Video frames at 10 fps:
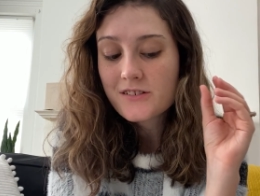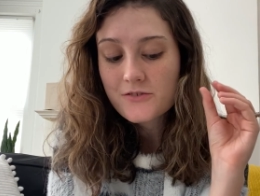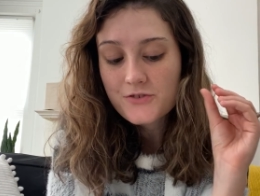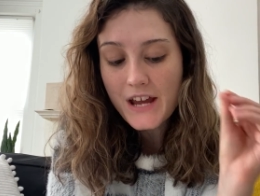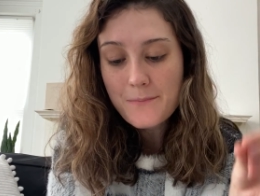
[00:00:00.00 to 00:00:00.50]

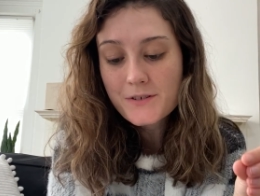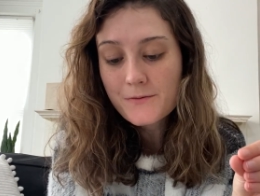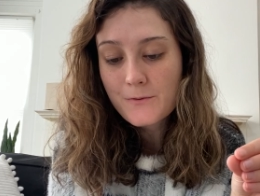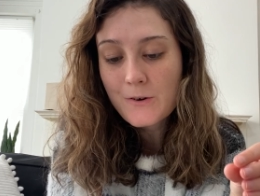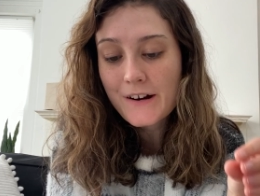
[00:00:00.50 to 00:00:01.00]
chapter
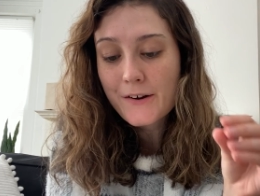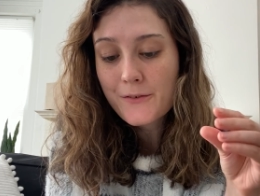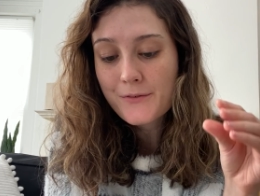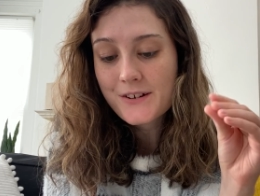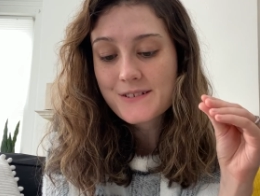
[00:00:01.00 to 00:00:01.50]

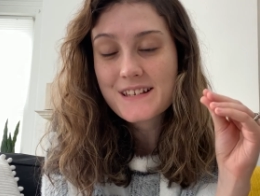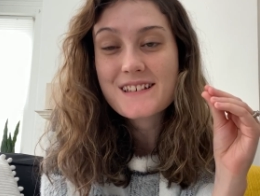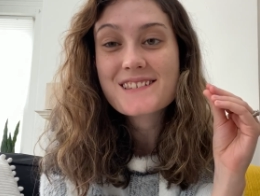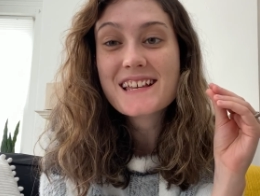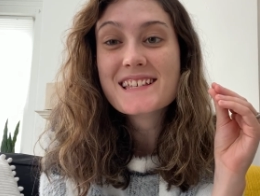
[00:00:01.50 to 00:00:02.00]
4
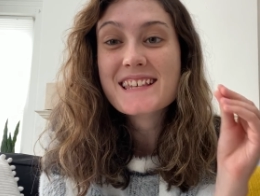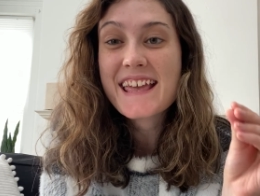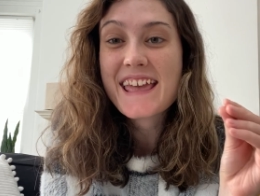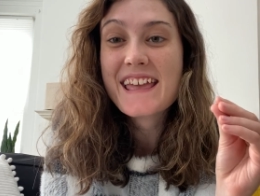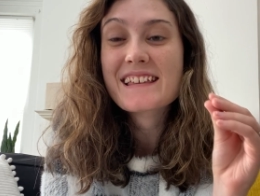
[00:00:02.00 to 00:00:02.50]
verses
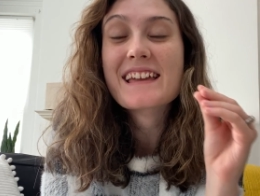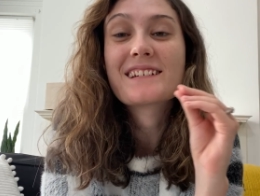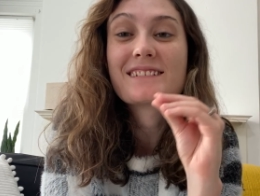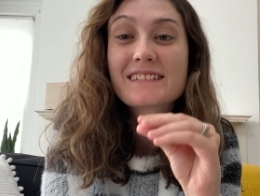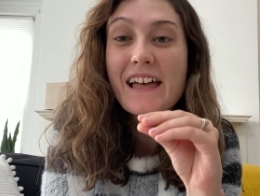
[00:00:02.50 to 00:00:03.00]
10
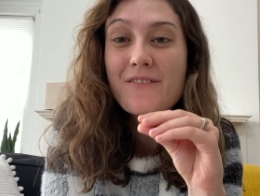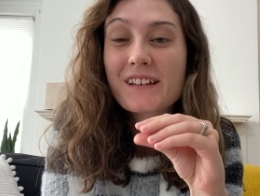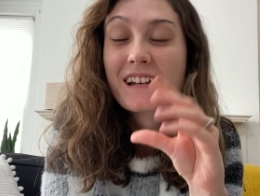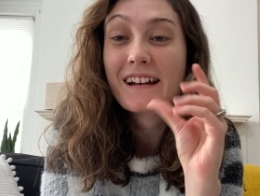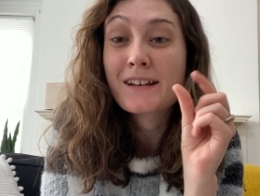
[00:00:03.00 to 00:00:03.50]
and 11
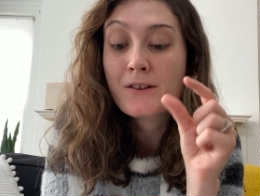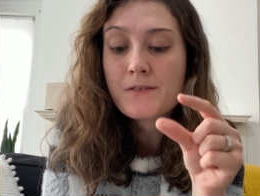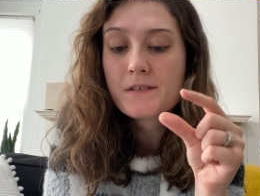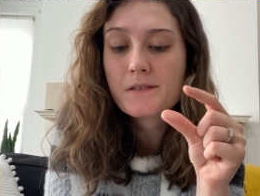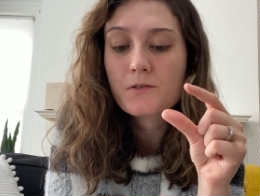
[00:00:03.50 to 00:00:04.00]
and I know
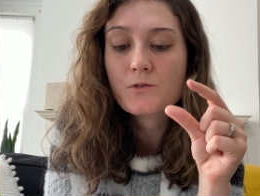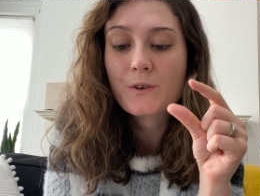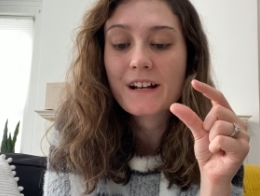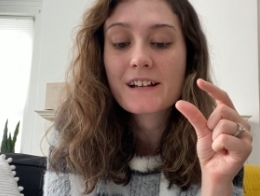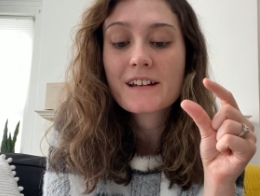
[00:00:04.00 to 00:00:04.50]
this is
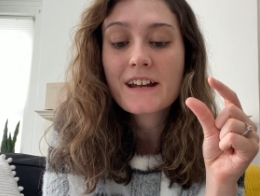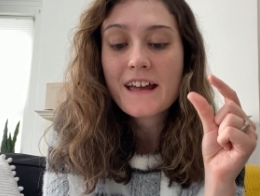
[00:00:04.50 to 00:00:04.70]
short.